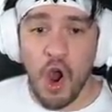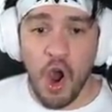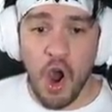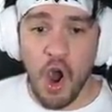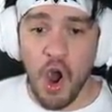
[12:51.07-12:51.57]

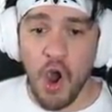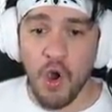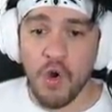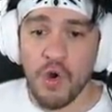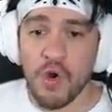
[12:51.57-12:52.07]

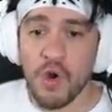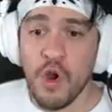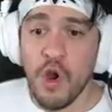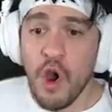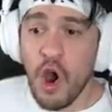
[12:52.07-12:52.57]
Oh!
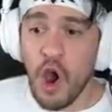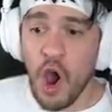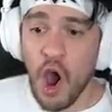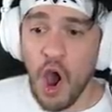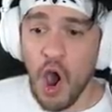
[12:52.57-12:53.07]

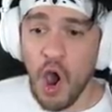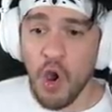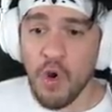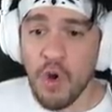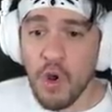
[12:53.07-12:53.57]

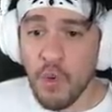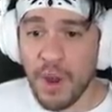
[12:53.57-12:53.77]
Oh!